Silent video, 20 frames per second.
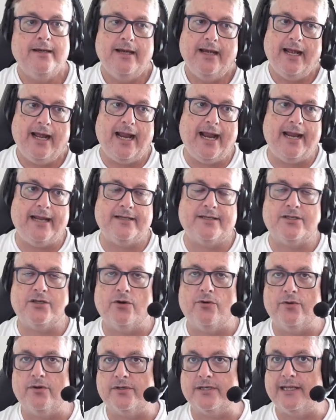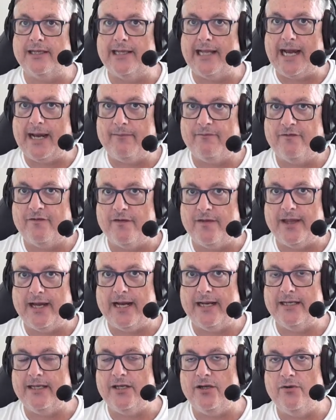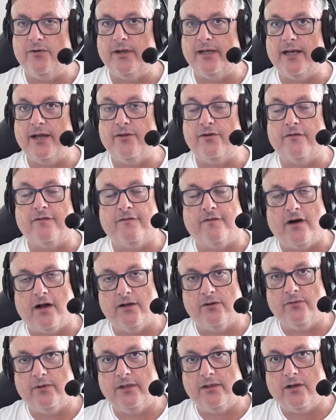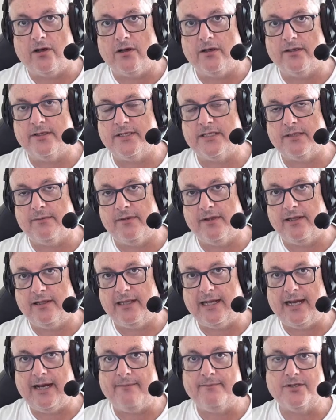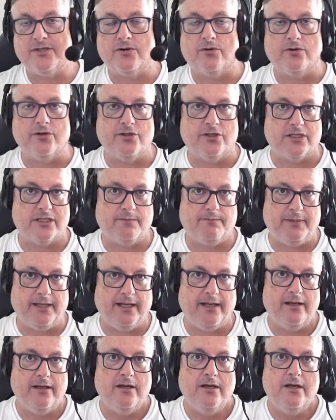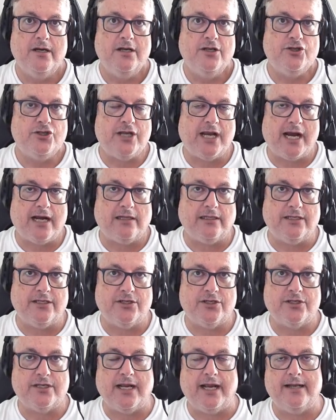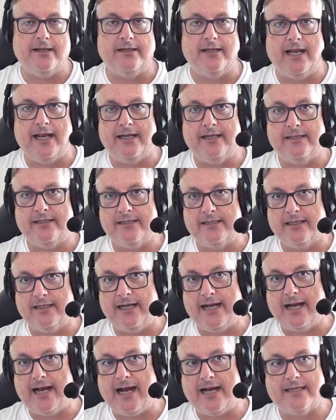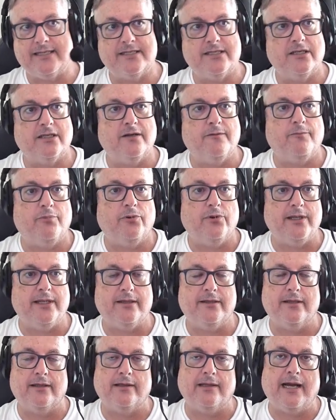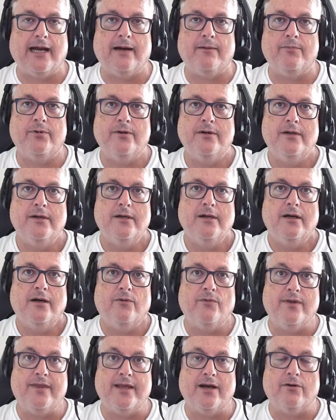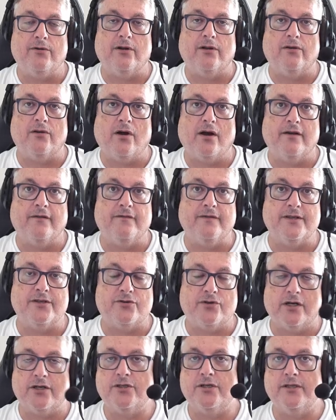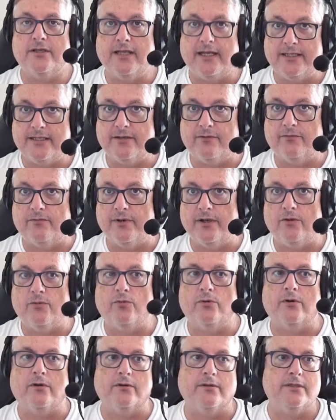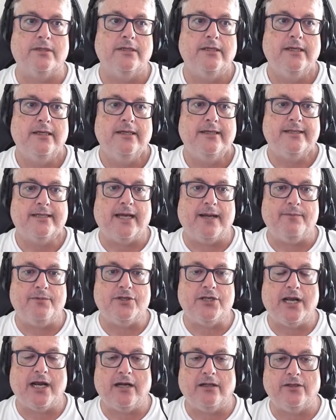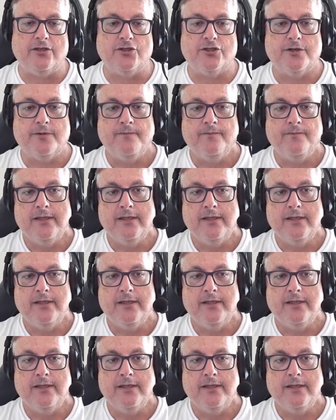And so there's a lab for that, and you can either follow along in some of the labs or just be challenged and, and uh, asked to complete the lab without a lot of instruction. That's a real world type challenge.